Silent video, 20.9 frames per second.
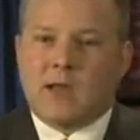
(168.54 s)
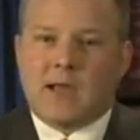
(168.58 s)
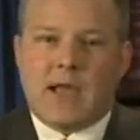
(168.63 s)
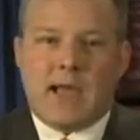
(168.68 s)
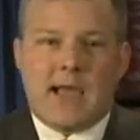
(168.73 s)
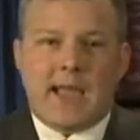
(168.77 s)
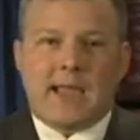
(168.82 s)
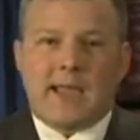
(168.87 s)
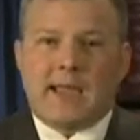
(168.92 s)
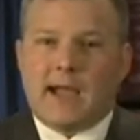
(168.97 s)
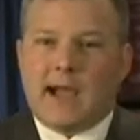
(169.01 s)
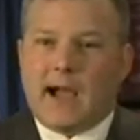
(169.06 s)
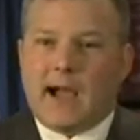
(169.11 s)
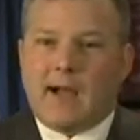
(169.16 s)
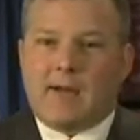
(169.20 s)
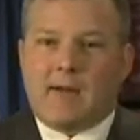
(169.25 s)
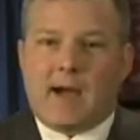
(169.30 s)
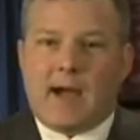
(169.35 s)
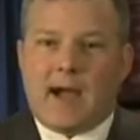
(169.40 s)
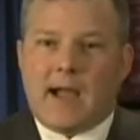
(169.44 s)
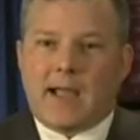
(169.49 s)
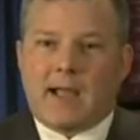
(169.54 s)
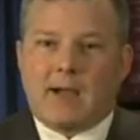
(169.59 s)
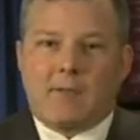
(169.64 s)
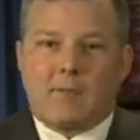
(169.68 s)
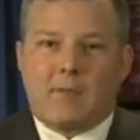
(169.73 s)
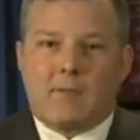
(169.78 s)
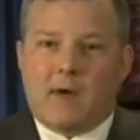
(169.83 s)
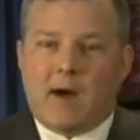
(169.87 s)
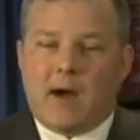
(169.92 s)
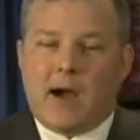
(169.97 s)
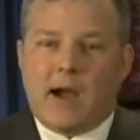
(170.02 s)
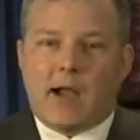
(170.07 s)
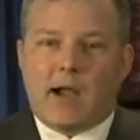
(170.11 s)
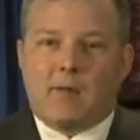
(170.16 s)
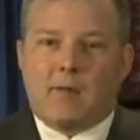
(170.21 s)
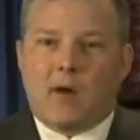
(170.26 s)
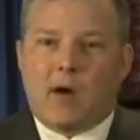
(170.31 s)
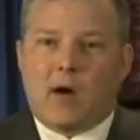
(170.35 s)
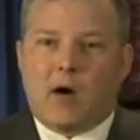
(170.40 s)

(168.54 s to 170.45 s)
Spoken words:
hey, I'm